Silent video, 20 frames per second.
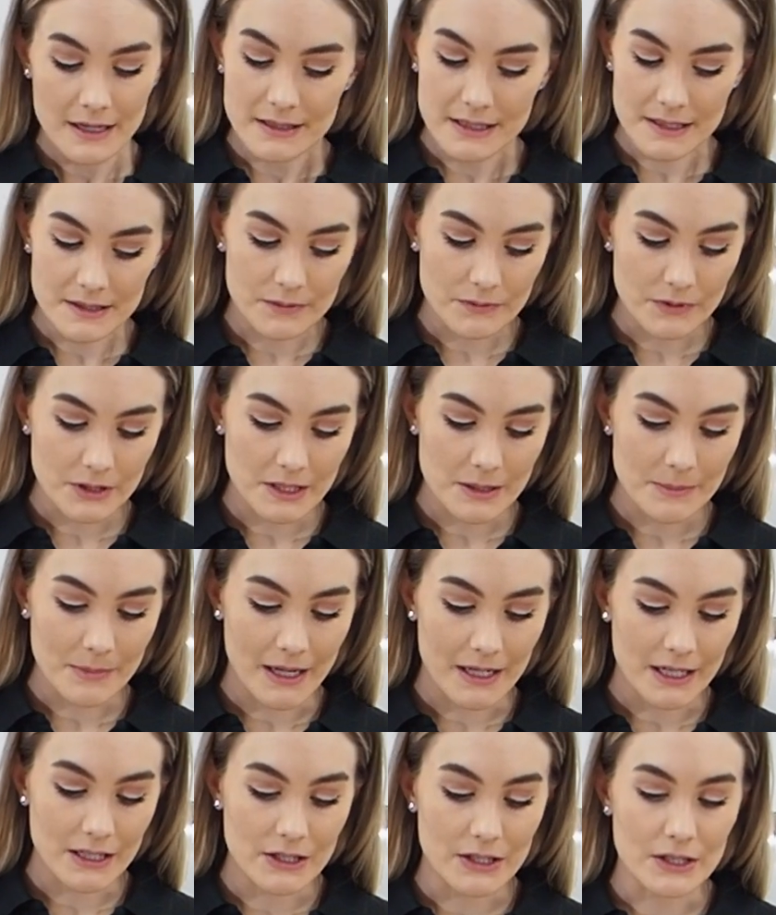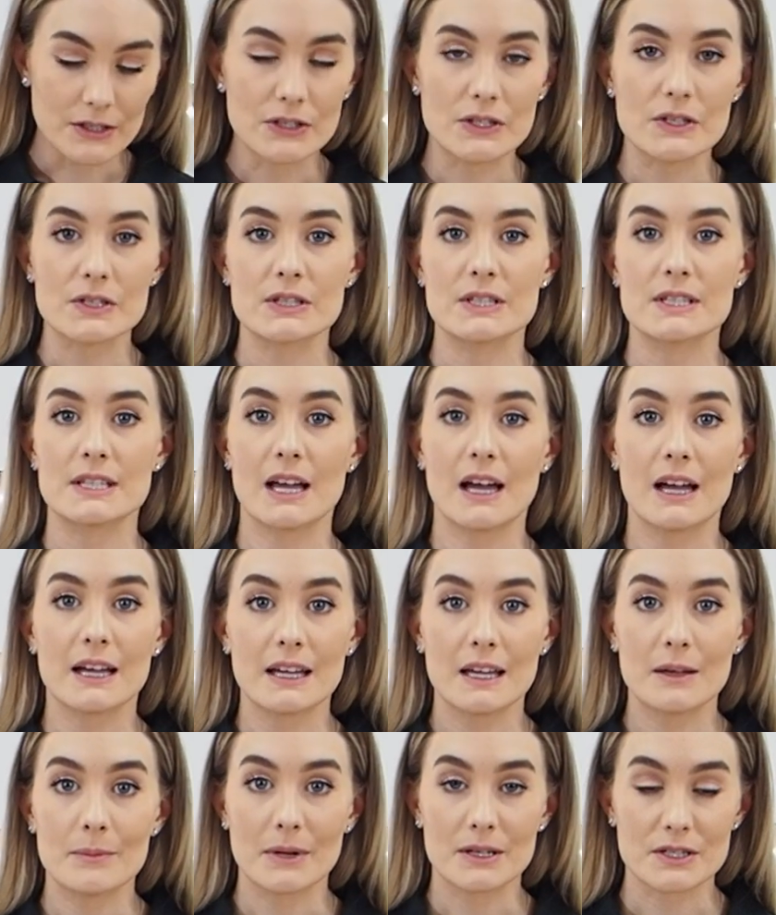Doesn't really matter, you could use
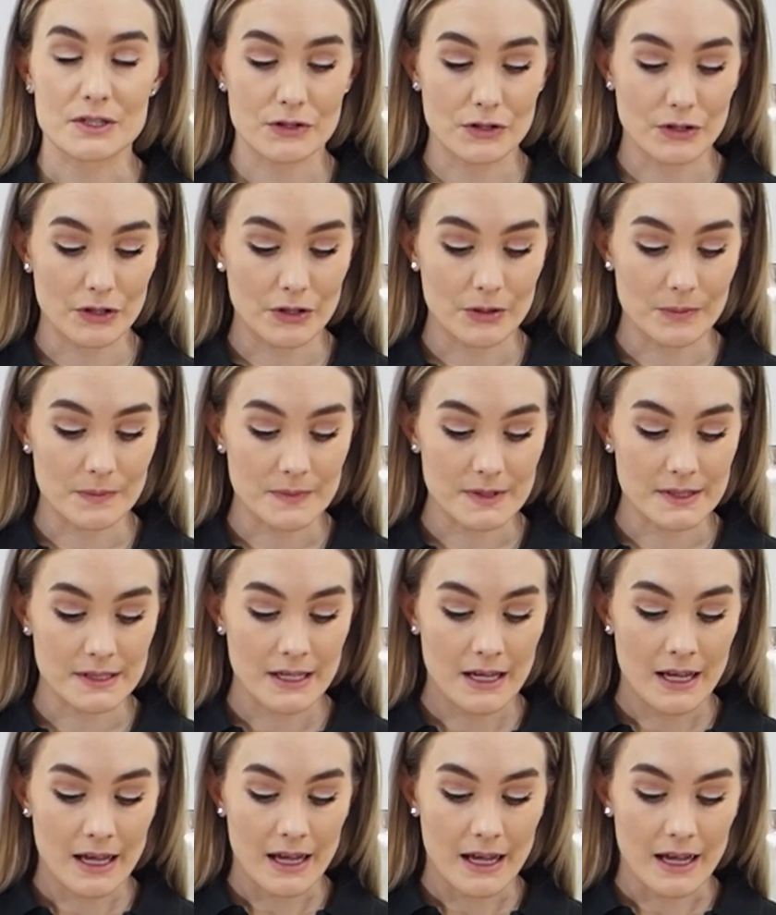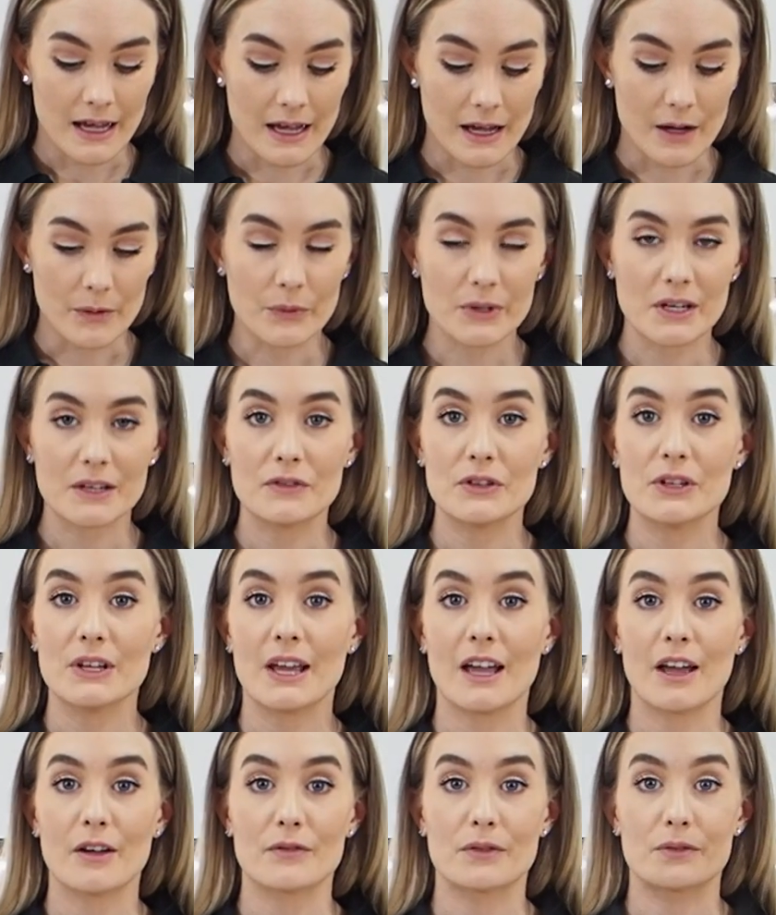shiitake mushrooms, whatever you
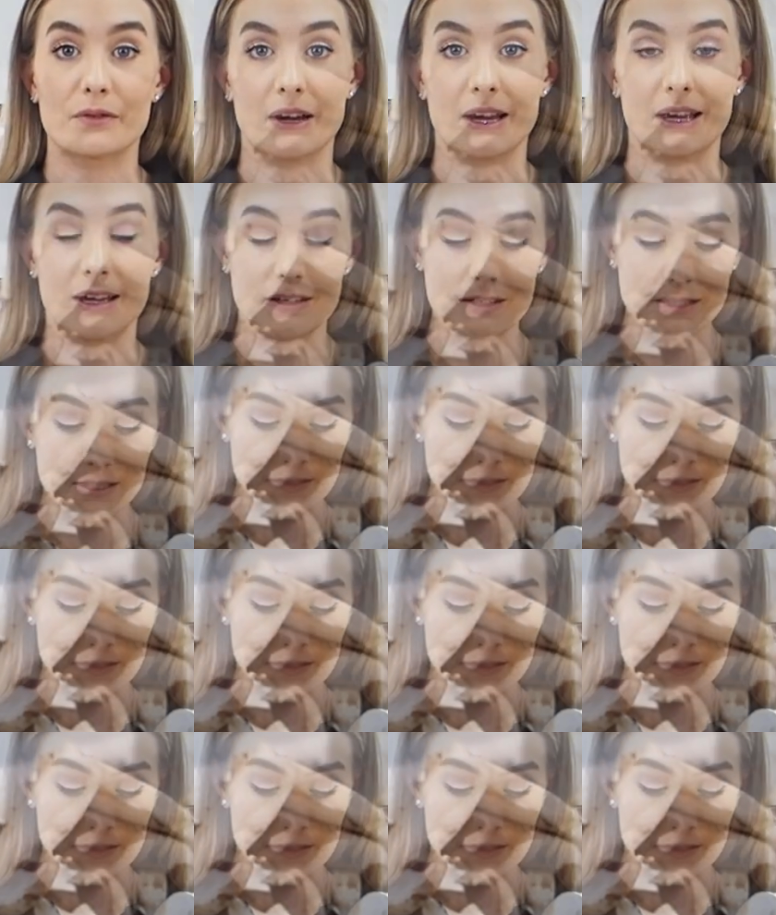have around.